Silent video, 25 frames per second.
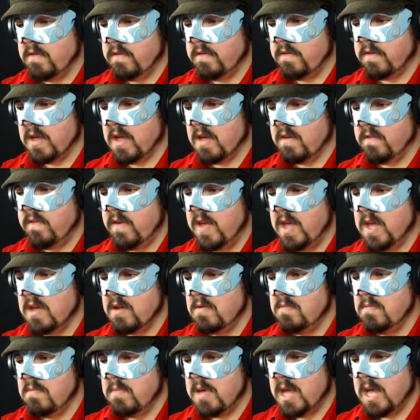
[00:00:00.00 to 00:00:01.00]

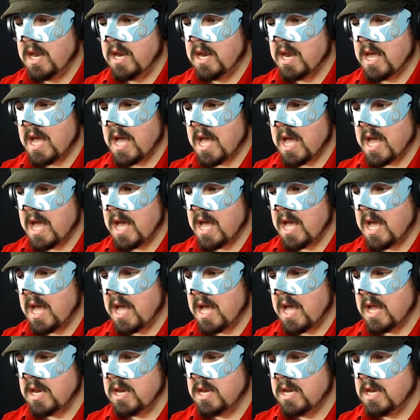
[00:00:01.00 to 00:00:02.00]
Fagin Min
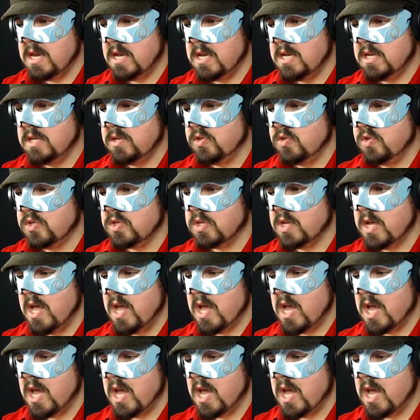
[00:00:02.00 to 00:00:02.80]
and